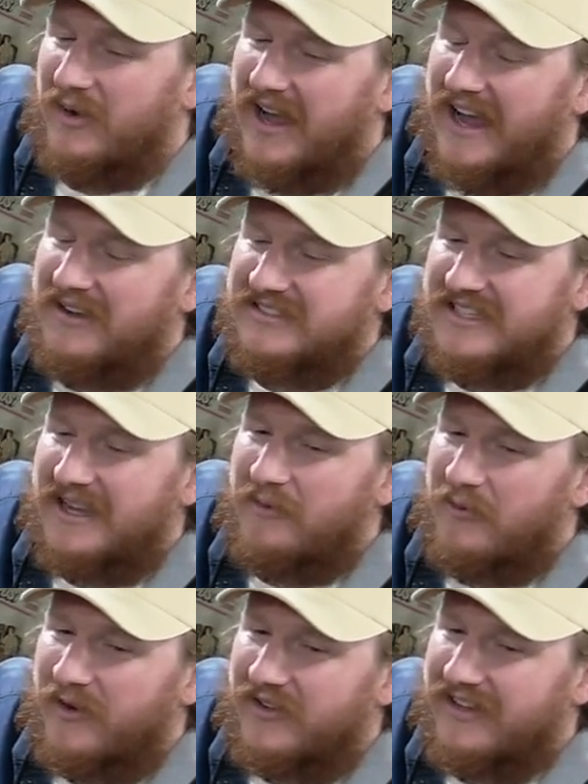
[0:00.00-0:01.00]
how's that
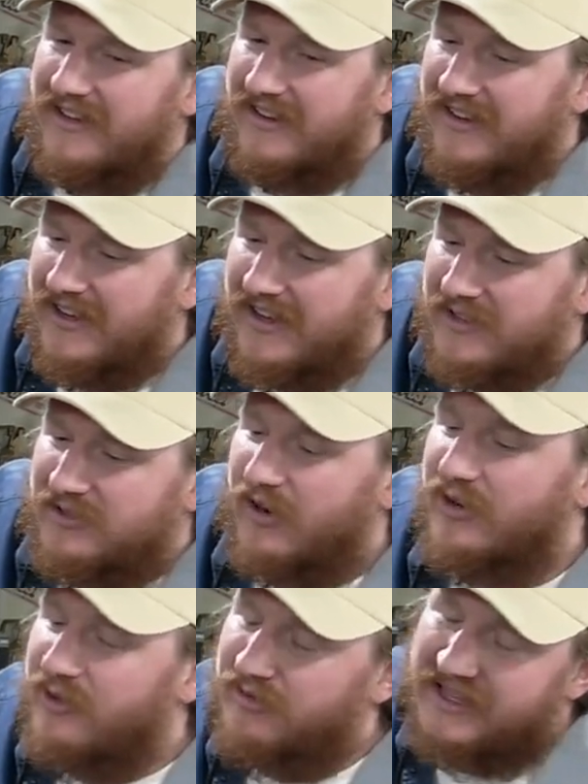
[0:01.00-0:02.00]
work? Like,
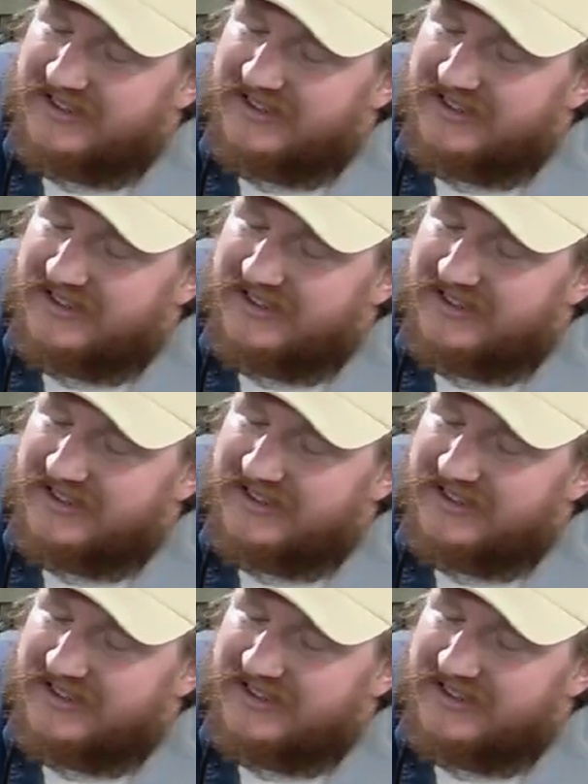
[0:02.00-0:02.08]
are you like